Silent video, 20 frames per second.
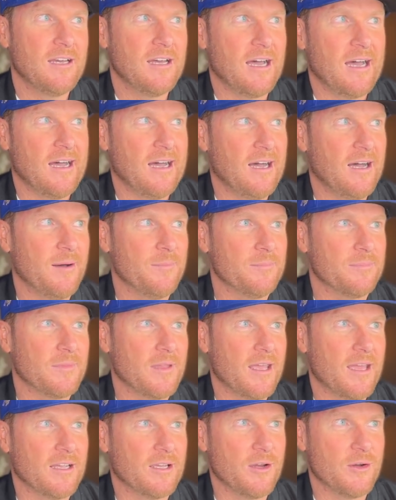Um,
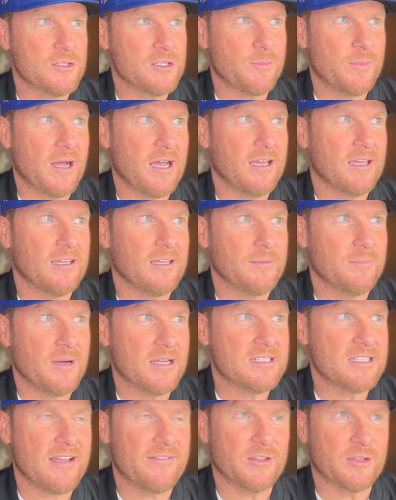head coach of my, my
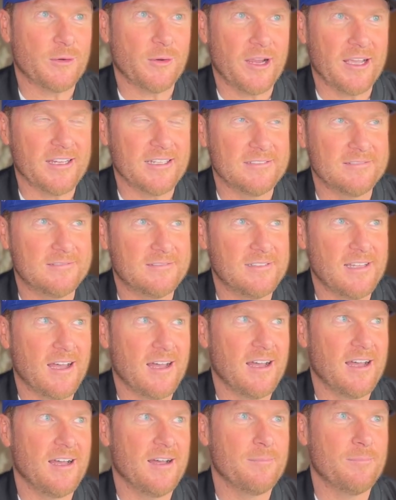seventh grade
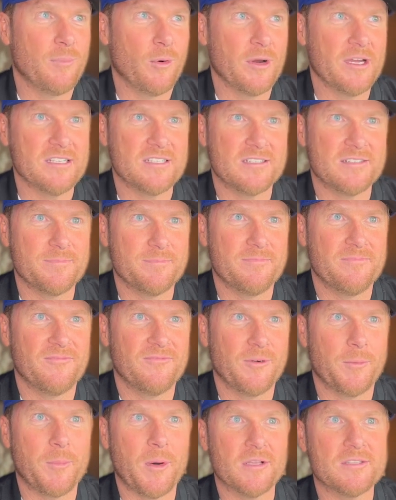uh, boys
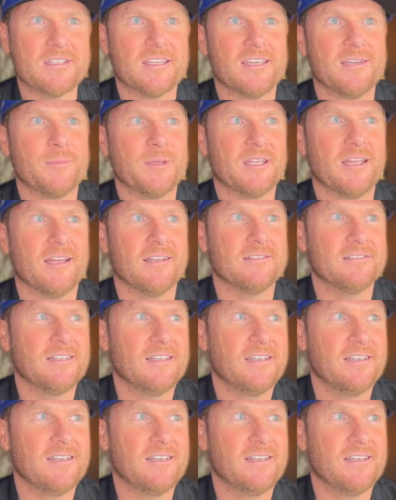football team, and then